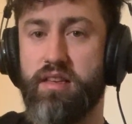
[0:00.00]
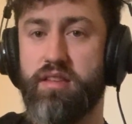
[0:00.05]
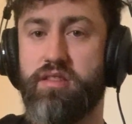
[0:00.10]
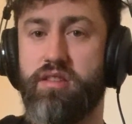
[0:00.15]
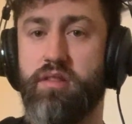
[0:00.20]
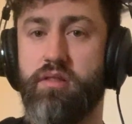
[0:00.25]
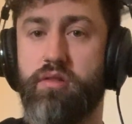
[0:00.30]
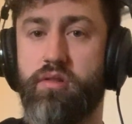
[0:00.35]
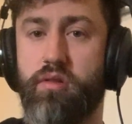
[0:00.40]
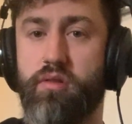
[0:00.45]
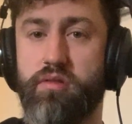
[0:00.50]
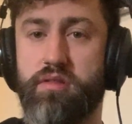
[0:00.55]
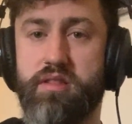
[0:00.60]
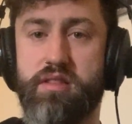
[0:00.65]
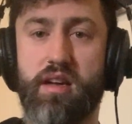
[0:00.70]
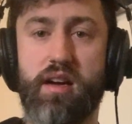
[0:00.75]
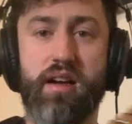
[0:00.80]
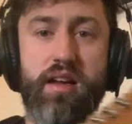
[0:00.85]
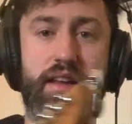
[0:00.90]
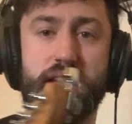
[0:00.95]
two chords
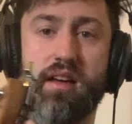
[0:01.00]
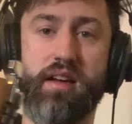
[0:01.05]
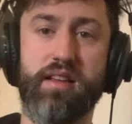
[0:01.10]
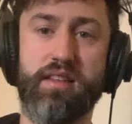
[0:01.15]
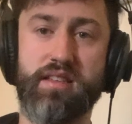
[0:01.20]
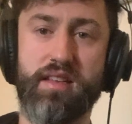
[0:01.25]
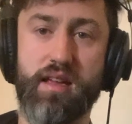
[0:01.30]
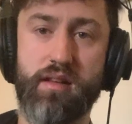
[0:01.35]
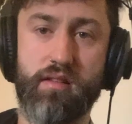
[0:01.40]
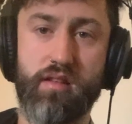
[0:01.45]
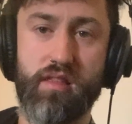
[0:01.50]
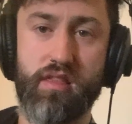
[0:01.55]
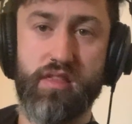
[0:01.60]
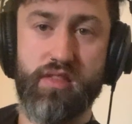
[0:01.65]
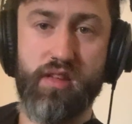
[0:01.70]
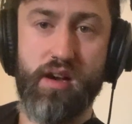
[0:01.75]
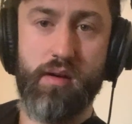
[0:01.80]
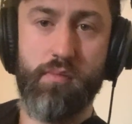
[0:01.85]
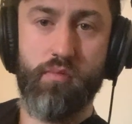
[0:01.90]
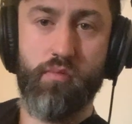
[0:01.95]
tight. And like I said, the
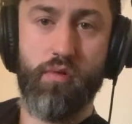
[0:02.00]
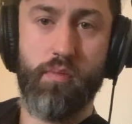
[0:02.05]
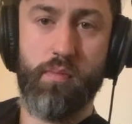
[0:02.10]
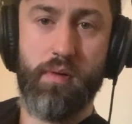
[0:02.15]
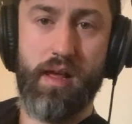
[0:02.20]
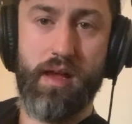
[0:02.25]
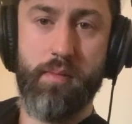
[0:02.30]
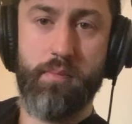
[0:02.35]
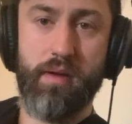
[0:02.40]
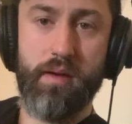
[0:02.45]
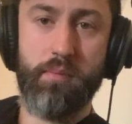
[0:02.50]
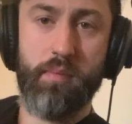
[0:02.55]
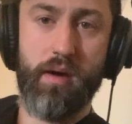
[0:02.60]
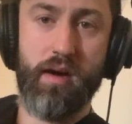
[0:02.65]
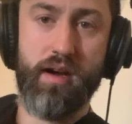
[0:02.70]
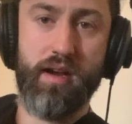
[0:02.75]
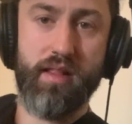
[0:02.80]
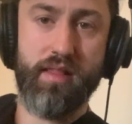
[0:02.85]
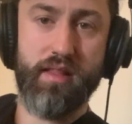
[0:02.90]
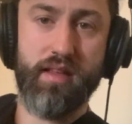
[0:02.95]
thumb will play a big
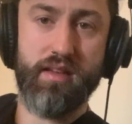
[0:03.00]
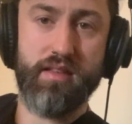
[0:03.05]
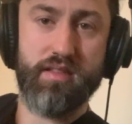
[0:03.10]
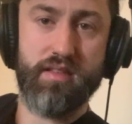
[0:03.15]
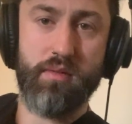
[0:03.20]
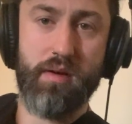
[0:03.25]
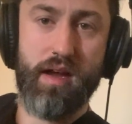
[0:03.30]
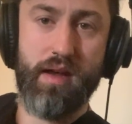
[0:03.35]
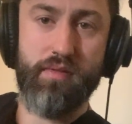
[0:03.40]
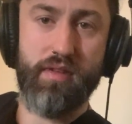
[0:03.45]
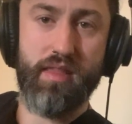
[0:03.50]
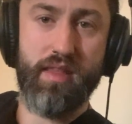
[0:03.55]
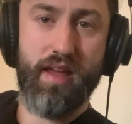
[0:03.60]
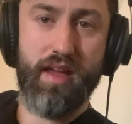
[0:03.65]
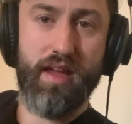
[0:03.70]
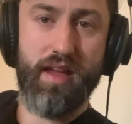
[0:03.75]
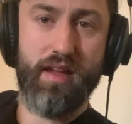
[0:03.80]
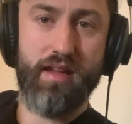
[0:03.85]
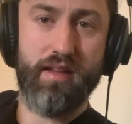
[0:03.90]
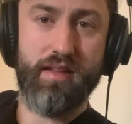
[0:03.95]
part in this. So I have it
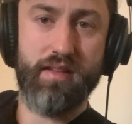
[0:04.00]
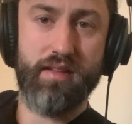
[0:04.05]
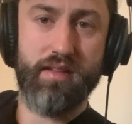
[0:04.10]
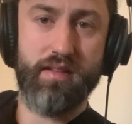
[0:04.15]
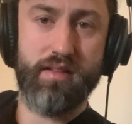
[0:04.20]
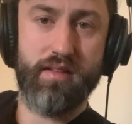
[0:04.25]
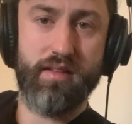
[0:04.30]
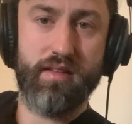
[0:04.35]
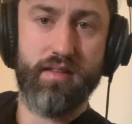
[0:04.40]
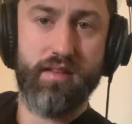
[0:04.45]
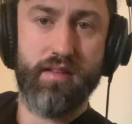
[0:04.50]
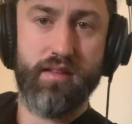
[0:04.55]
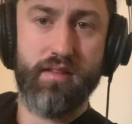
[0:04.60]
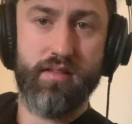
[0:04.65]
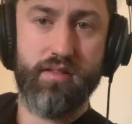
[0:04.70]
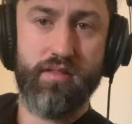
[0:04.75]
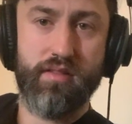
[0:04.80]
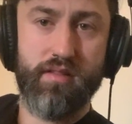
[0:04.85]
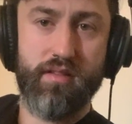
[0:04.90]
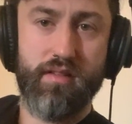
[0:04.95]
there,
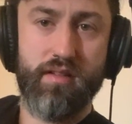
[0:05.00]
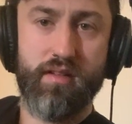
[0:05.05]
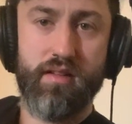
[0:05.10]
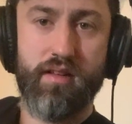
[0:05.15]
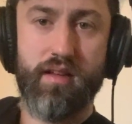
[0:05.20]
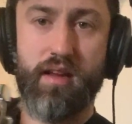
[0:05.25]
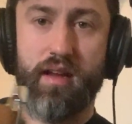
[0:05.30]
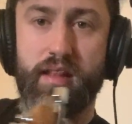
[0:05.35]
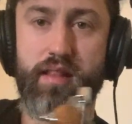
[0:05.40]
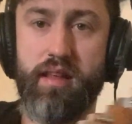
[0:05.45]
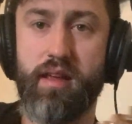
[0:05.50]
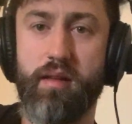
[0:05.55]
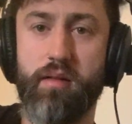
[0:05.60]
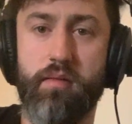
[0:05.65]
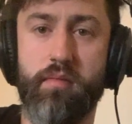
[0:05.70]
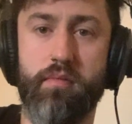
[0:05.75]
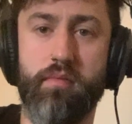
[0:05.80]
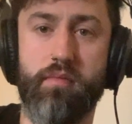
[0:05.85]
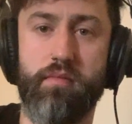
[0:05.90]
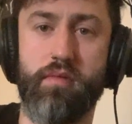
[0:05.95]
and
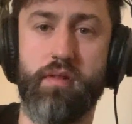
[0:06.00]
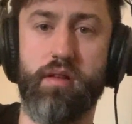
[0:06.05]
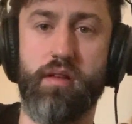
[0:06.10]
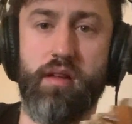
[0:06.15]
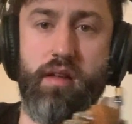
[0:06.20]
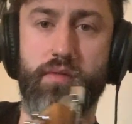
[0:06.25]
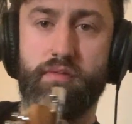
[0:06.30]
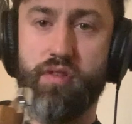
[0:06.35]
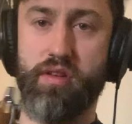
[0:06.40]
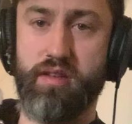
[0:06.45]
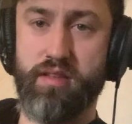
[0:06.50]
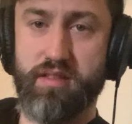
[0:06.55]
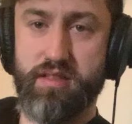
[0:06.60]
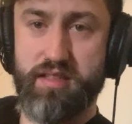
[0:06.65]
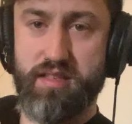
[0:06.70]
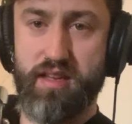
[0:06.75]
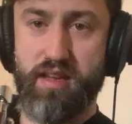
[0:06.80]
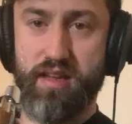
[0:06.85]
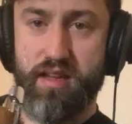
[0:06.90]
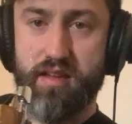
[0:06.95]
then if you can
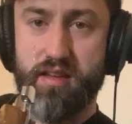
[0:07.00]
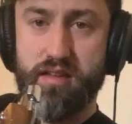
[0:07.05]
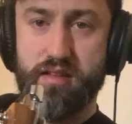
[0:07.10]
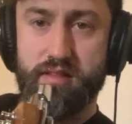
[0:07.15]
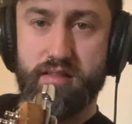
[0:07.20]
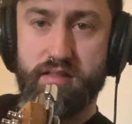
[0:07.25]
see,